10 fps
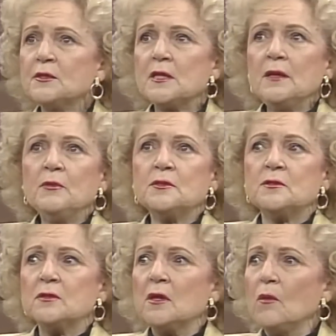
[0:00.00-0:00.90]
It was it
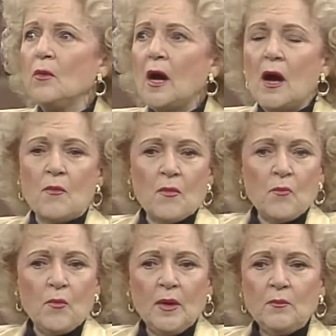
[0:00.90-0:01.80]
phenomenal. Was, uh,
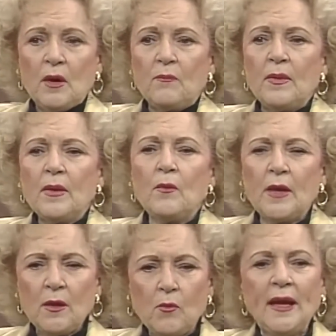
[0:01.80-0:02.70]
one,
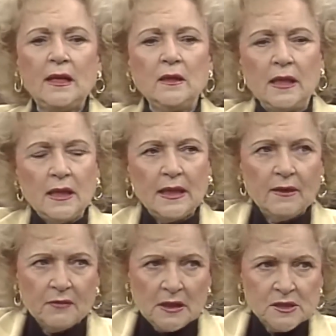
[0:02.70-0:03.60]
he waited. He let
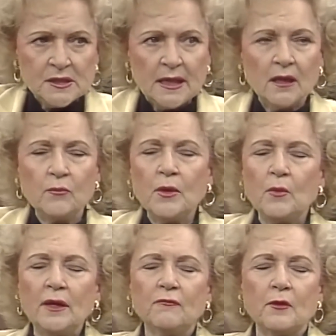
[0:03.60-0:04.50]
everything settle, and we
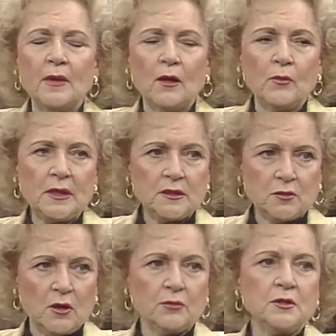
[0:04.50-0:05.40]
waited for about a week to
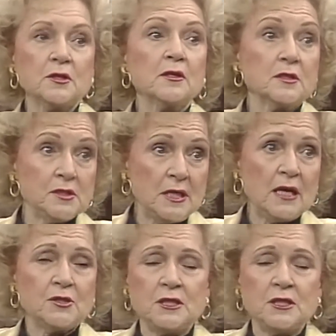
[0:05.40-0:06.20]
talk to each other to see how